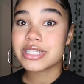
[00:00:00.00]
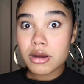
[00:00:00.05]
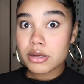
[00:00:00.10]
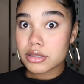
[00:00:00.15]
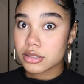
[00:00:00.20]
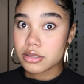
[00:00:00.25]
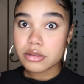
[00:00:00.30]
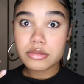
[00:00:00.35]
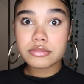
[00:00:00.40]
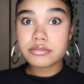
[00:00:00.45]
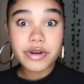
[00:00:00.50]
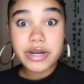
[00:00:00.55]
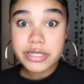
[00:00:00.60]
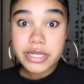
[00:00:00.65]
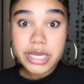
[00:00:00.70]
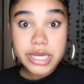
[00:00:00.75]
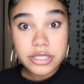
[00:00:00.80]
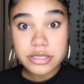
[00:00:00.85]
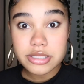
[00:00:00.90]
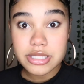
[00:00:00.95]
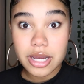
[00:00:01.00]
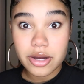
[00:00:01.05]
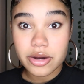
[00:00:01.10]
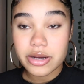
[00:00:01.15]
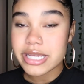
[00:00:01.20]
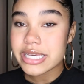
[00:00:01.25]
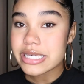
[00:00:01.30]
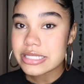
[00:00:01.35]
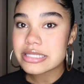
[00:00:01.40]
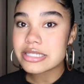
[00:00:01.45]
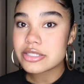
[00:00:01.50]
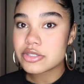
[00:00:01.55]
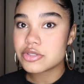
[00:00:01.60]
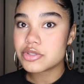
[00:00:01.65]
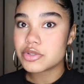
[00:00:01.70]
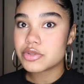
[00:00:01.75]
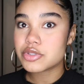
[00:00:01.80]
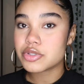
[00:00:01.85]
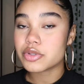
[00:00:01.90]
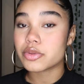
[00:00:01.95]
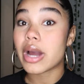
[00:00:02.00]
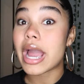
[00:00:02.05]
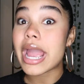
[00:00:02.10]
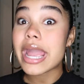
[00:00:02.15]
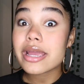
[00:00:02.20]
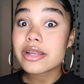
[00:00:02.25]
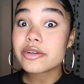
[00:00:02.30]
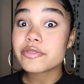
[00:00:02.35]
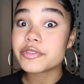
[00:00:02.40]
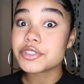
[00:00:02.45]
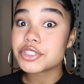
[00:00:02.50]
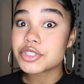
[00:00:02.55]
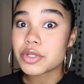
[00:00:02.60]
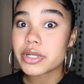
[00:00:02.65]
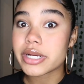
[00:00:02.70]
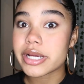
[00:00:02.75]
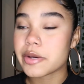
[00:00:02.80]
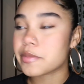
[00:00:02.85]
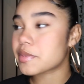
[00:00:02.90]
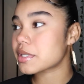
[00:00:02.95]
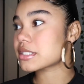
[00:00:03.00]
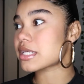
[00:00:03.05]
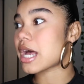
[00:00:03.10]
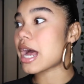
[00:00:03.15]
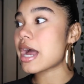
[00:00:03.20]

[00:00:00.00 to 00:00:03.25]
A cute fun hairstyle, easy to do too, and for short hair because